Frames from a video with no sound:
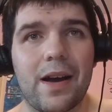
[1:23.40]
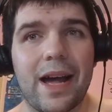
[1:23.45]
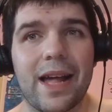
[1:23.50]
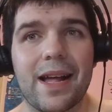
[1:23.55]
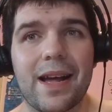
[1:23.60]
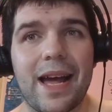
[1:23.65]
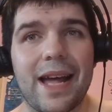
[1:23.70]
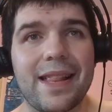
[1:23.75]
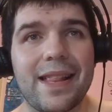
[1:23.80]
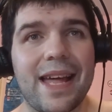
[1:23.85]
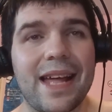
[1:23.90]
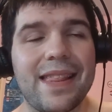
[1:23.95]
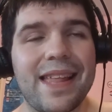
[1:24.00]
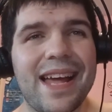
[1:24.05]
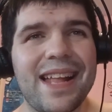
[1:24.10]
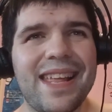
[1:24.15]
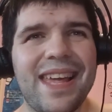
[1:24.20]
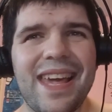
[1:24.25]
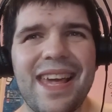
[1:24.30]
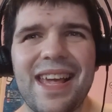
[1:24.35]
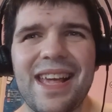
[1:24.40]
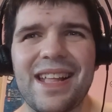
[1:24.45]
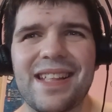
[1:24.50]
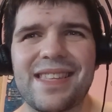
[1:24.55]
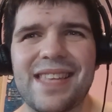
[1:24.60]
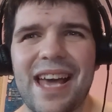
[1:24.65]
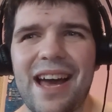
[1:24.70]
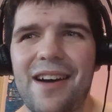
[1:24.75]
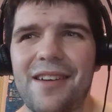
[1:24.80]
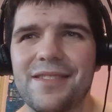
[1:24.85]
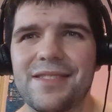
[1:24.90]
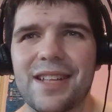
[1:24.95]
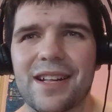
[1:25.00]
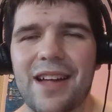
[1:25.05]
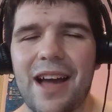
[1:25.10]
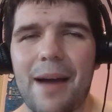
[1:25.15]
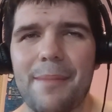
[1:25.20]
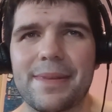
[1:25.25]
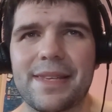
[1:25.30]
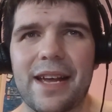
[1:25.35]
Like, and, and then he tells
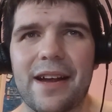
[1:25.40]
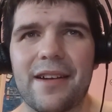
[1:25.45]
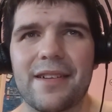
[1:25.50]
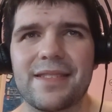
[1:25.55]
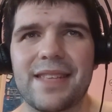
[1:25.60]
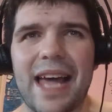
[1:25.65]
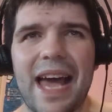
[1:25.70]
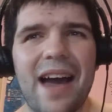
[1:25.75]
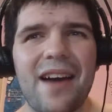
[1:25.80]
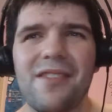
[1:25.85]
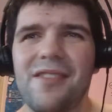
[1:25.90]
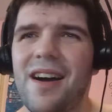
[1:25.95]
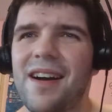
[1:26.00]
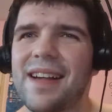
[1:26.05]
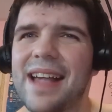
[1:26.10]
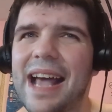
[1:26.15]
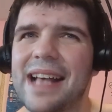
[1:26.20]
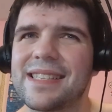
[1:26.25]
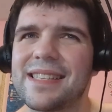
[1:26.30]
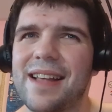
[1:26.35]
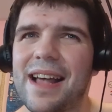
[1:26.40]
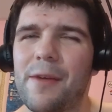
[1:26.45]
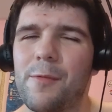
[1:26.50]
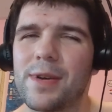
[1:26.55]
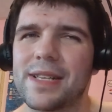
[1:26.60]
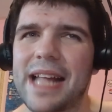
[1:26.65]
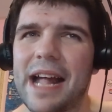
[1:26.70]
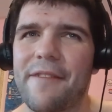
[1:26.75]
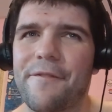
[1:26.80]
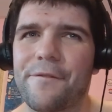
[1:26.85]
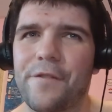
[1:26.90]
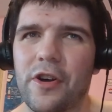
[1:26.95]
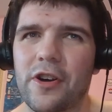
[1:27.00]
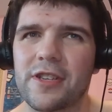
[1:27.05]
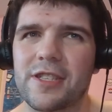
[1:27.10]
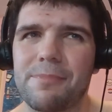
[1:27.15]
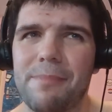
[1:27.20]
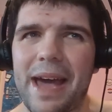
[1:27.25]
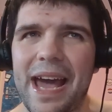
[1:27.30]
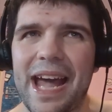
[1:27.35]
the commentators, how long has it, was that
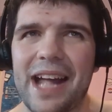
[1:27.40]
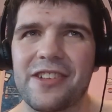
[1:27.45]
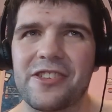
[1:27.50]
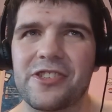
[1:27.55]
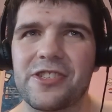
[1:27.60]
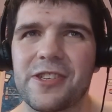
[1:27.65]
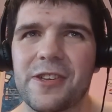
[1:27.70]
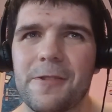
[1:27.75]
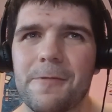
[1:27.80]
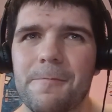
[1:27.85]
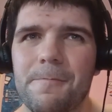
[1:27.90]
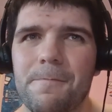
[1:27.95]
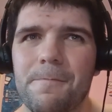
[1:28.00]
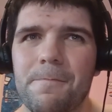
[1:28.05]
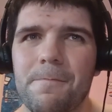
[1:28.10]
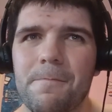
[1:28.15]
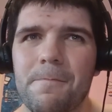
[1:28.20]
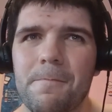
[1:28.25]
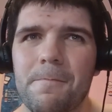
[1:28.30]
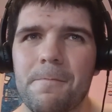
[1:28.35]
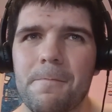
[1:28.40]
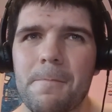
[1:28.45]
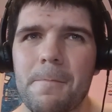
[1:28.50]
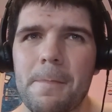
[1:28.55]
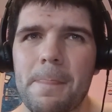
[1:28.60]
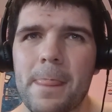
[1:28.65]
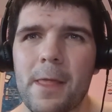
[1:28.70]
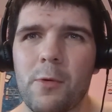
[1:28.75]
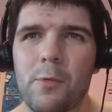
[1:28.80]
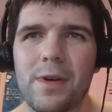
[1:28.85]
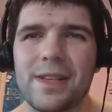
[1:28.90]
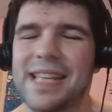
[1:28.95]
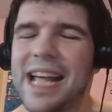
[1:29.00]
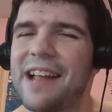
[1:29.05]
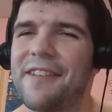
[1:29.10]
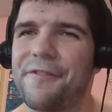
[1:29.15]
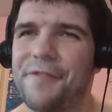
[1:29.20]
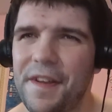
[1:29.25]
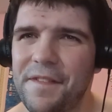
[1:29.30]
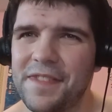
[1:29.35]
first match? Was
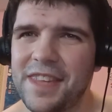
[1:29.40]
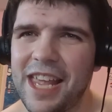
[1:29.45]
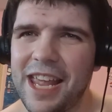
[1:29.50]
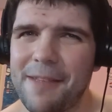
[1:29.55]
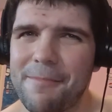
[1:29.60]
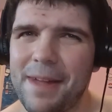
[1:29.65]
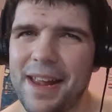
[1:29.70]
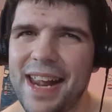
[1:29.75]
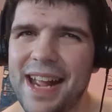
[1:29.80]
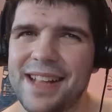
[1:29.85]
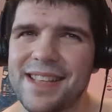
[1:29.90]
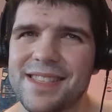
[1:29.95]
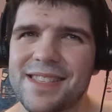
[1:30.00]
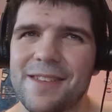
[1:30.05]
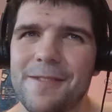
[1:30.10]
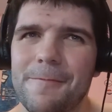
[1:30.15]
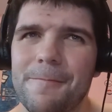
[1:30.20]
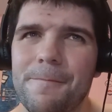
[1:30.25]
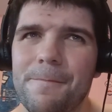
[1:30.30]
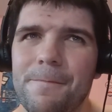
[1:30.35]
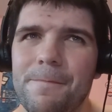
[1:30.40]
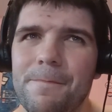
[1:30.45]
that 15 minutes?